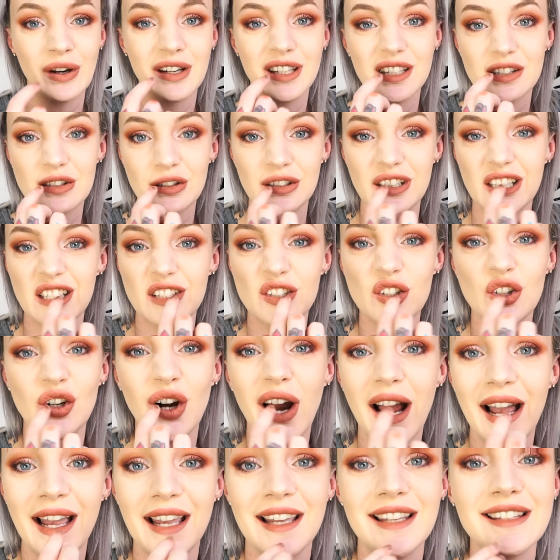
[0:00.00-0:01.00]
It gets on your
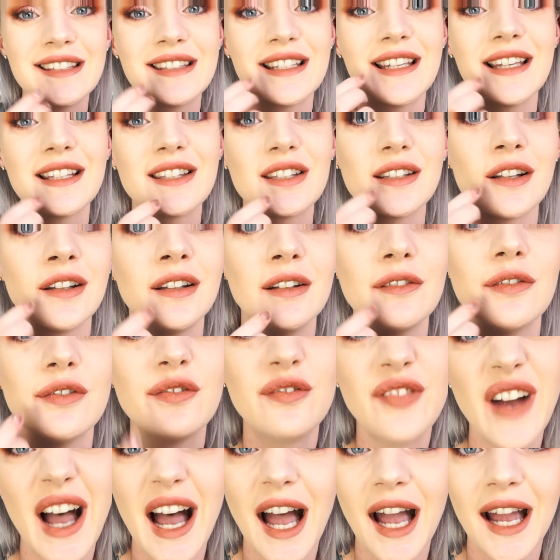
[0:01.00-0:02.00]
trays, it gets on your
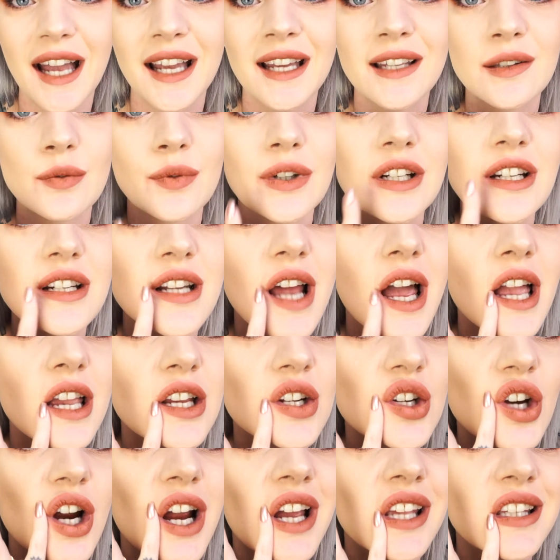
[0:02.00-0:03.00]
face when you take
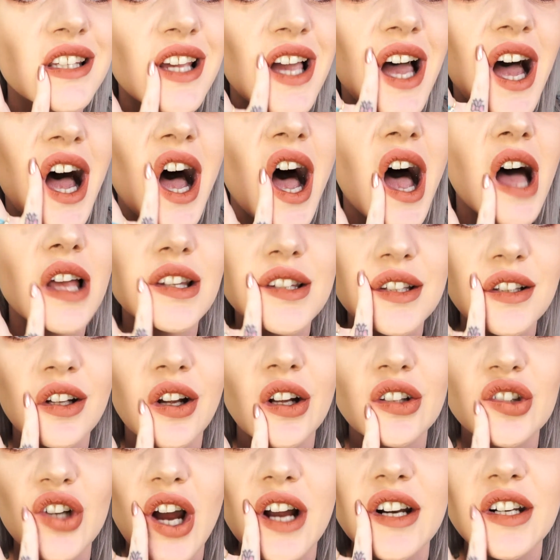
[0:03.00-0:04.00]
your trays out. It's
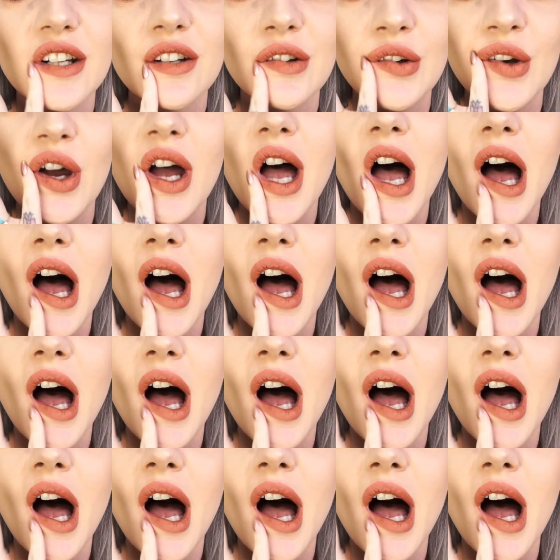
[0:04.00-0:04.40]
not attractive.